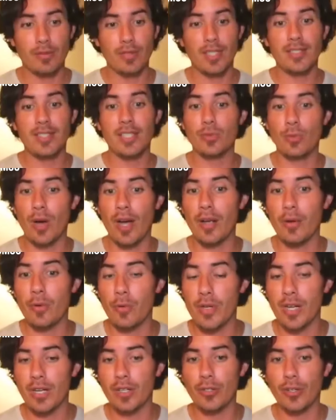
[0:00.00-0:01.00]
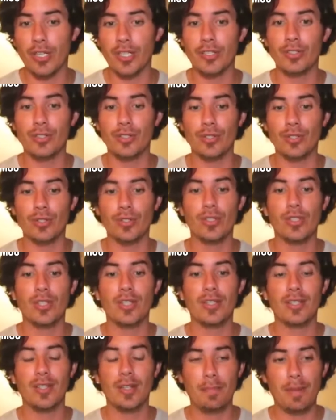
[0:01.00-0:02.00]
This is why we are going to
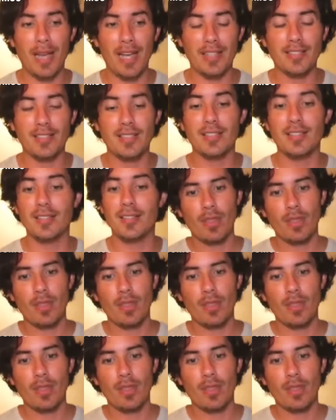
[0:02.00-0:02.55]
the past.